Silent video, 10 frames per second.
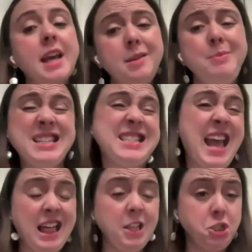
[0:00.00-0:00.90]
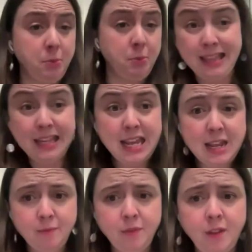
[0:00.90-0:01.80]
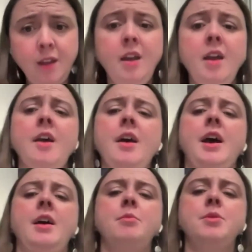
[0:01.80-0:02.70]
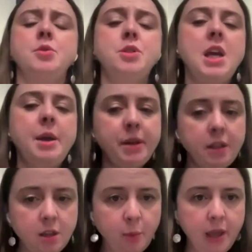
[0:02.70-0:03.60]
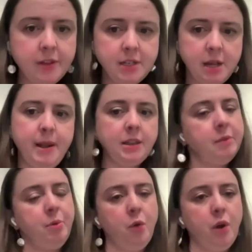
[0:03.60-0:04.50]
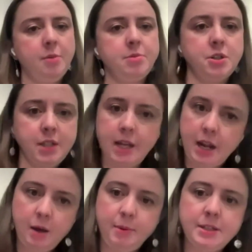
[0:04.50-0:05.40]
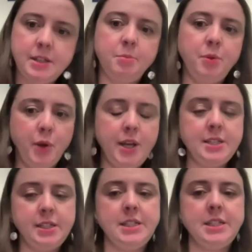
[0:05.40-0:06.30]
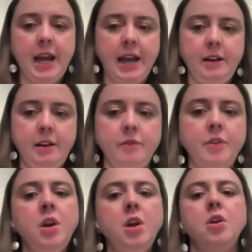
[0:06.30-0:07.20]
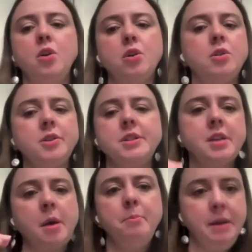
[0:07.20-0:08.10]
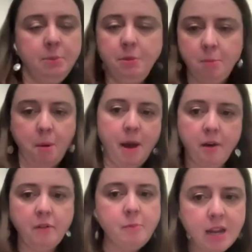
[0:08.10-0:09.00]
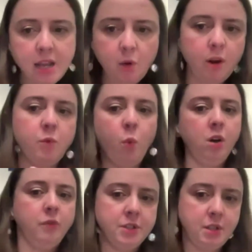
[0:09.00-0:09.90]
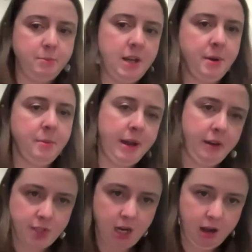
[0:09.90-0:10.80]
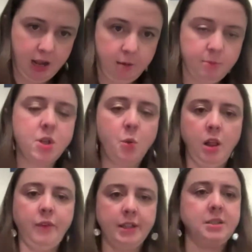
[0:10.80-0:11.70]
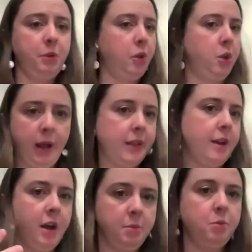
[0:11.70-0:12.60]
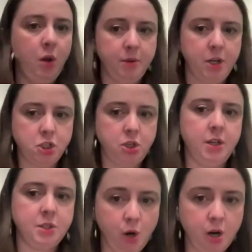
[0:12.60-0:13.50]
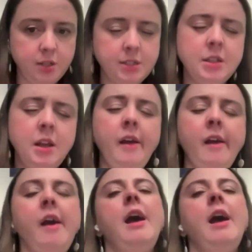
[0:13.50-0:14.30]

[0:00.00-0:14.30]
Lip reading: The second piece is eligibility. So typically the way that state paid leave programs are set up is that employees need to have earned some minimum amount of money or have worked for some minimum amount of time to qualify. It's similar to the way that unemployment insurance works.